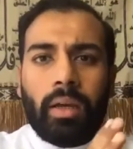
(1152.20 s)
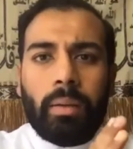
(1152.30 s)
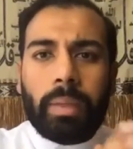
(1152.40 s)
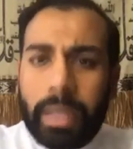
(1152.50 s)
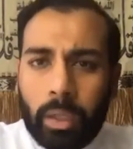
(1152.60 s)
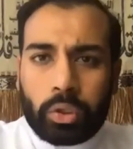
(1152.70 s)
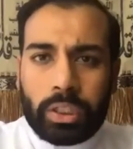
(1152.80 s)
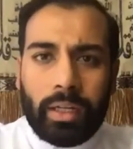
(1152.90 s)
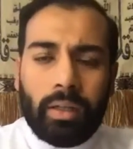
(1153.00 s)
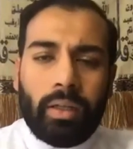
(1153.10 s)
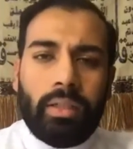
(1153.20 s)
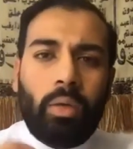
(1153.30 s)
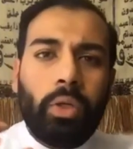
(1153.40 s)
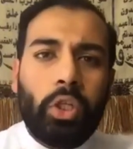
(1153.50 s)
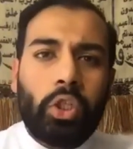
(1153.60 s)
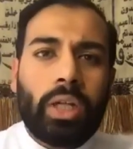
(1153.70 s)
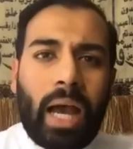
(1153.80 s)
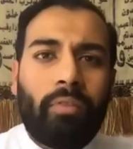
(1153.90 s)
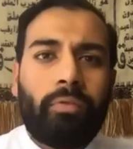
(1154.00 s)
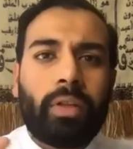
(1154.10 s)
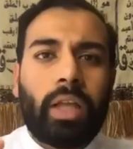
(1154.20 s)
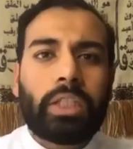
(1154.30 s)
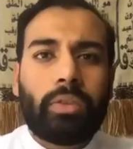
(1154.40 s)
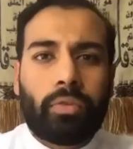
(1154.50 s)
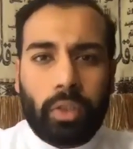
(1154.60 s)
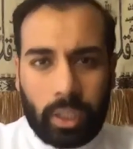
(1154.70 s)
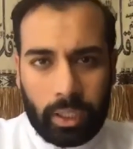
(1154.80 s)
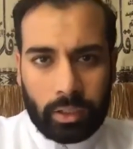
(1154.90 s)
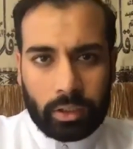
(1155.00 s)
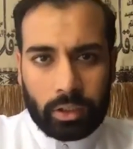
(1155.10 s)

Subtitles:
Plato said that we should have philosopher kings,